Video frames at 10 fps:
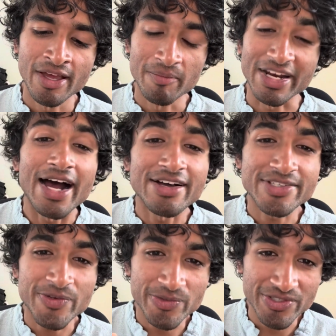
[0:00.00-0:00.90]
But as
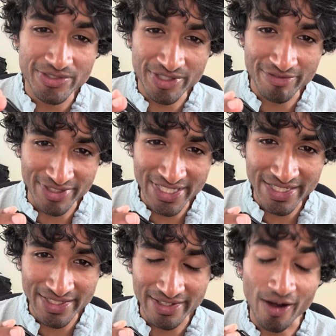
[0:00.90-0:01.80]
I was researching
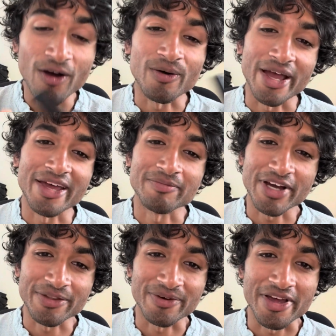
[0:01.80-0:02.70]
fatigue, and
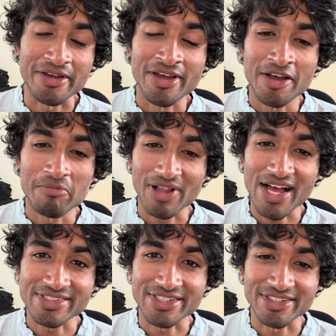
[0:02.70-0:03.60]
by the way,
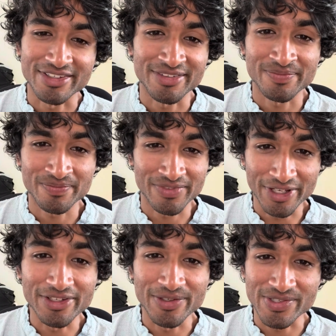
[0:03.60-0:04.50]
plastic, the
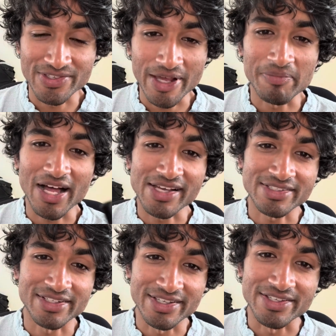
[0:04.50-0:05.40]
good news is that
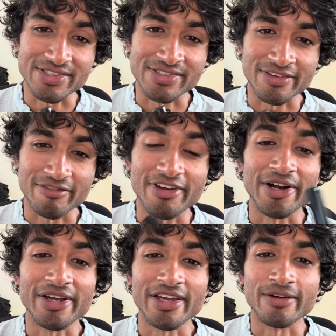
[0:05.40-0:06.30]
plastic is
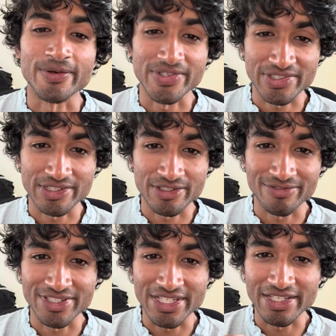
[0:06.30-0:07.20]
very resistant to
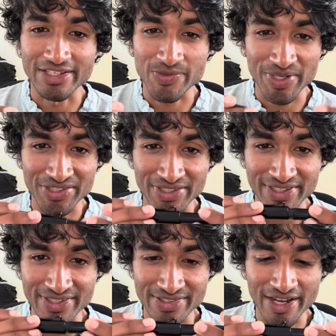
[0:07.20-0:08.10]
fatigue, especially
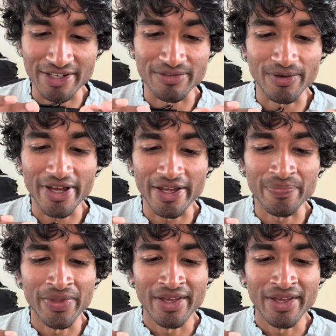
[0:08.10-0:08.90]
in this kind of way.